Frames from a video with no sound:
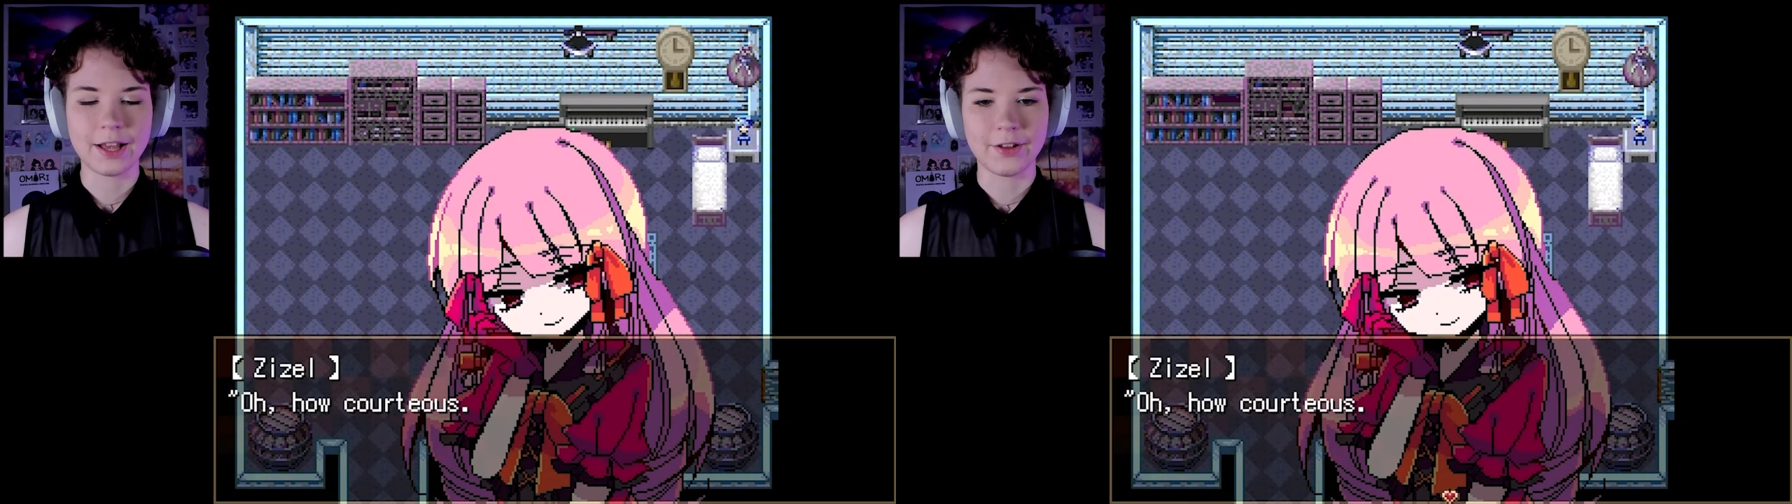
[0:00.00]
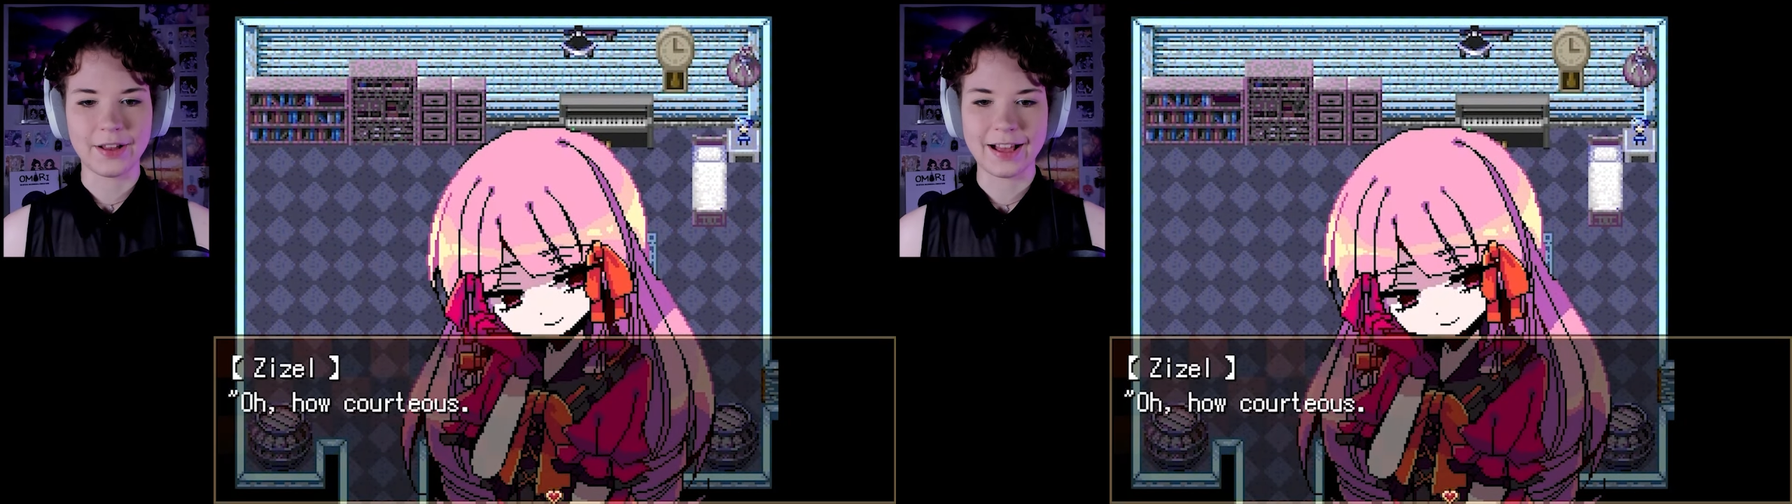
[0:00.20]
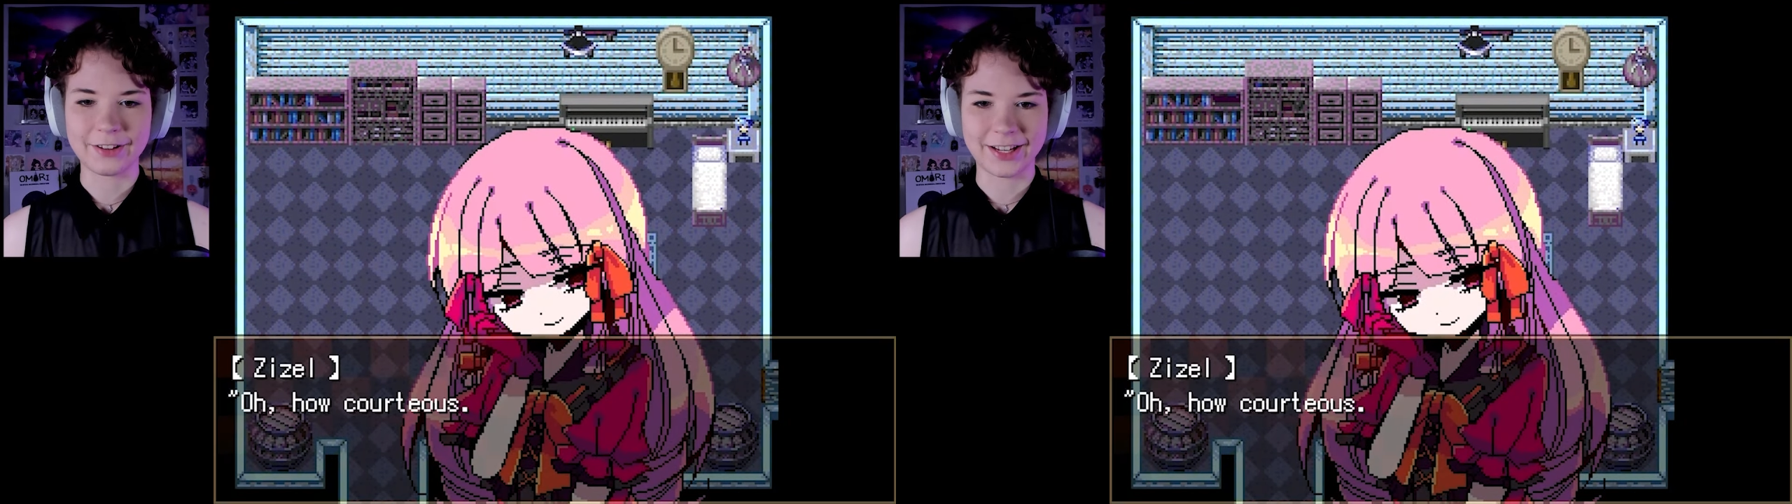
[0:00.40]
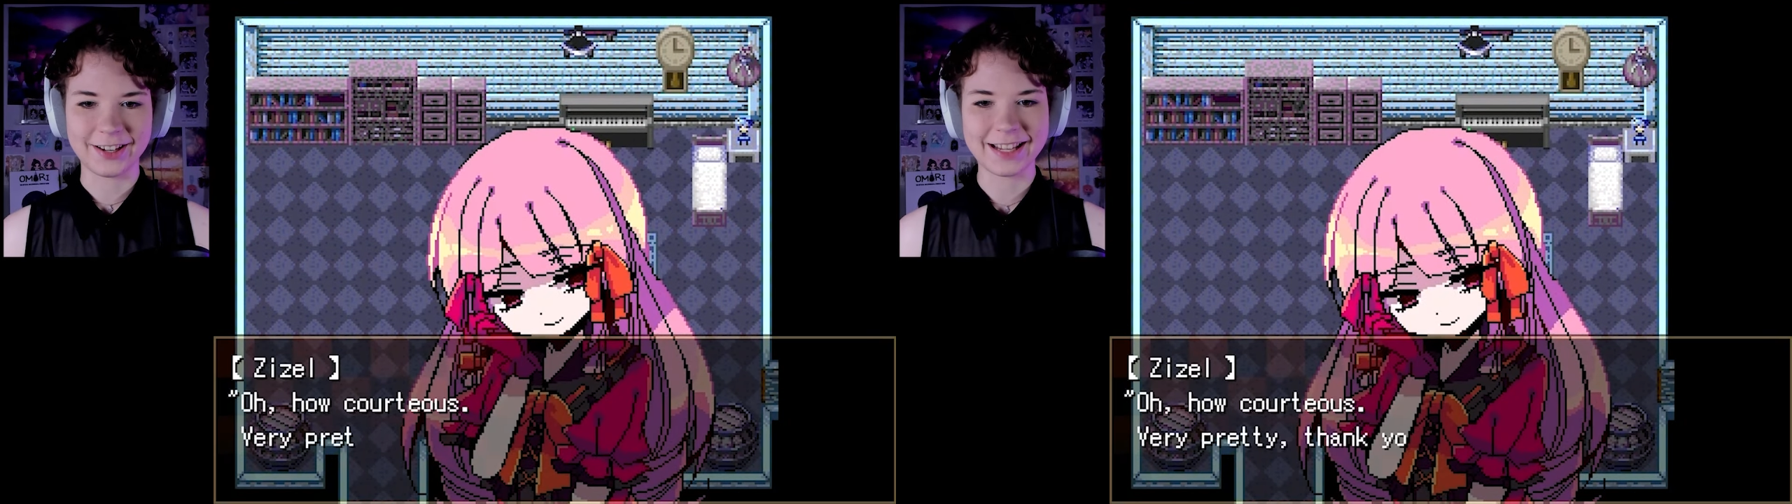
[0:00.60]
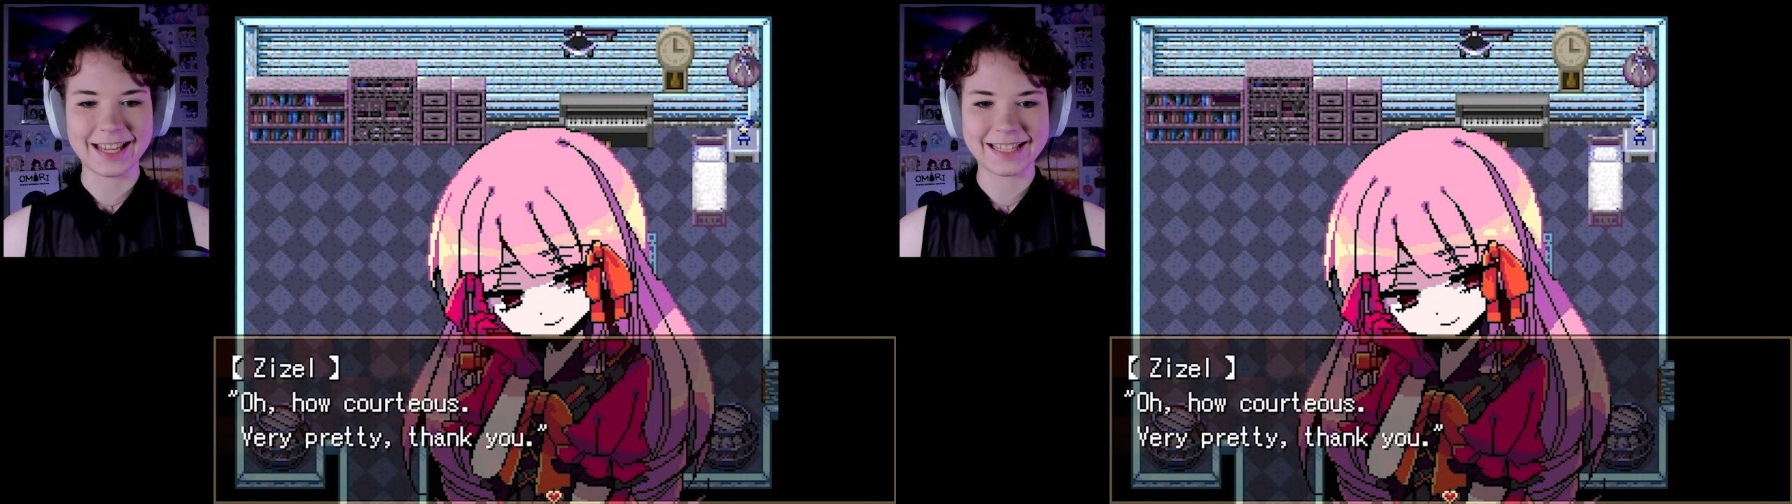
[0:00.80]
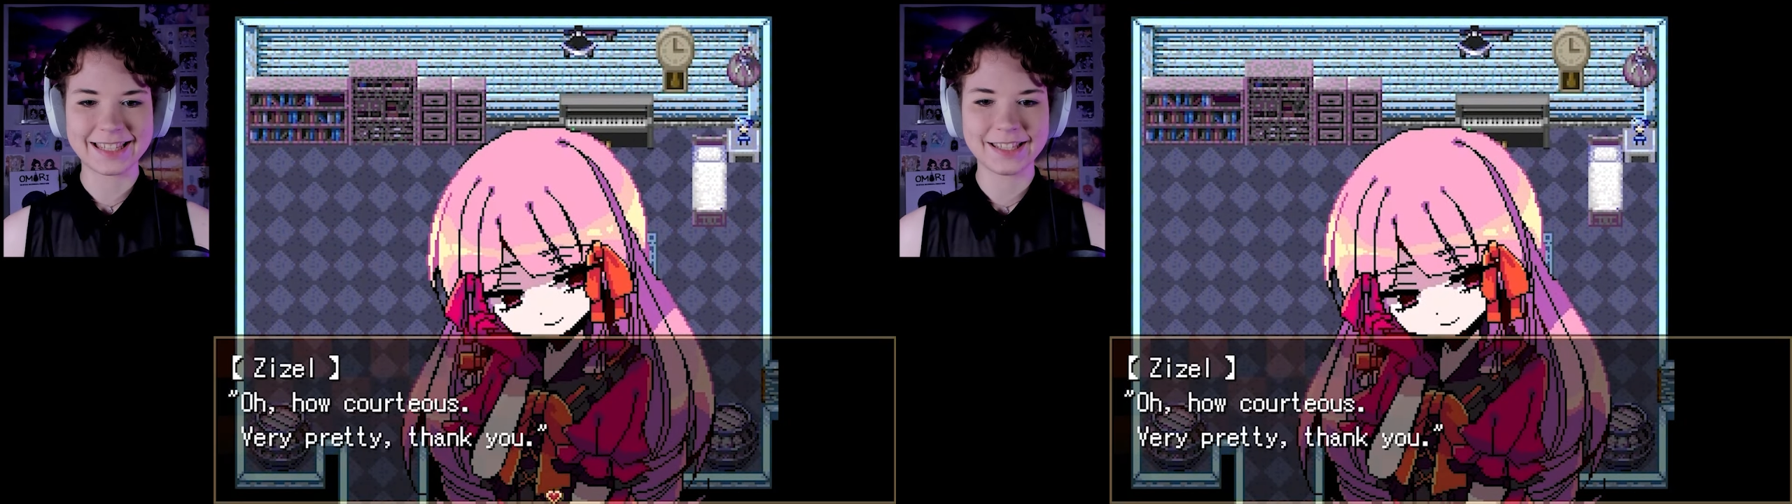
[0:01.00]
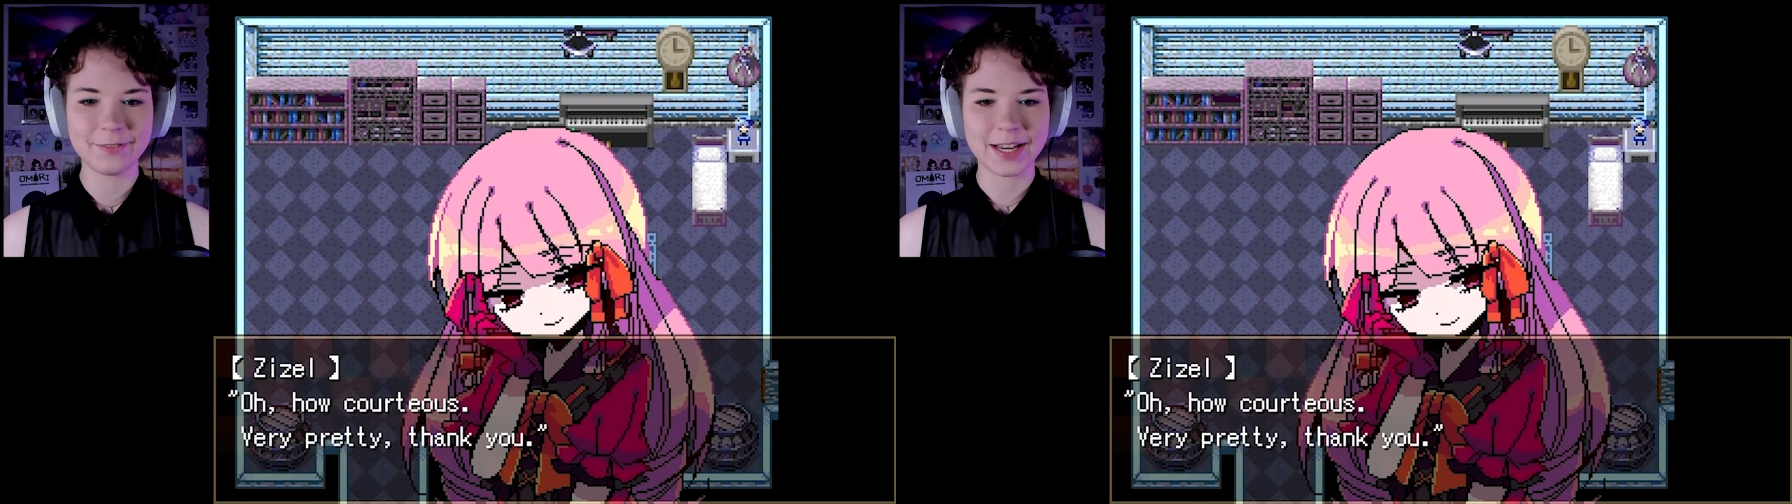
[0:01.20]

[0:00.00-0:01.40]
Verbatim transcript: Oh, how courteous.